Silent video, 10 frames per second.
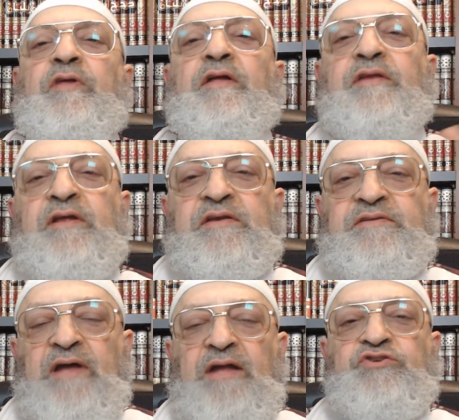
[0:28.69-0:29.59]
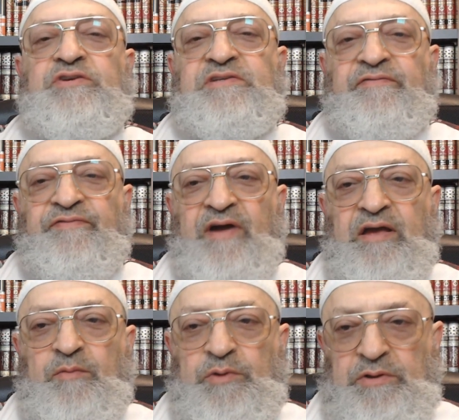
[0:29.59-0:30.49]
that it is not
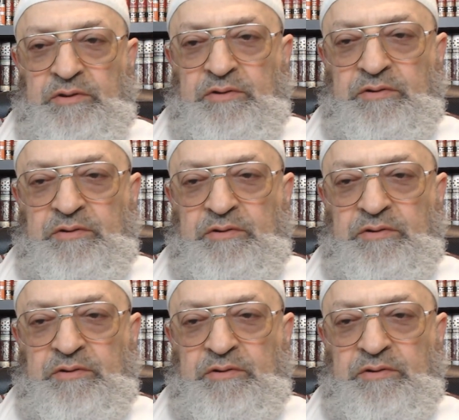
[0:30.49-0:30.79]
justifiable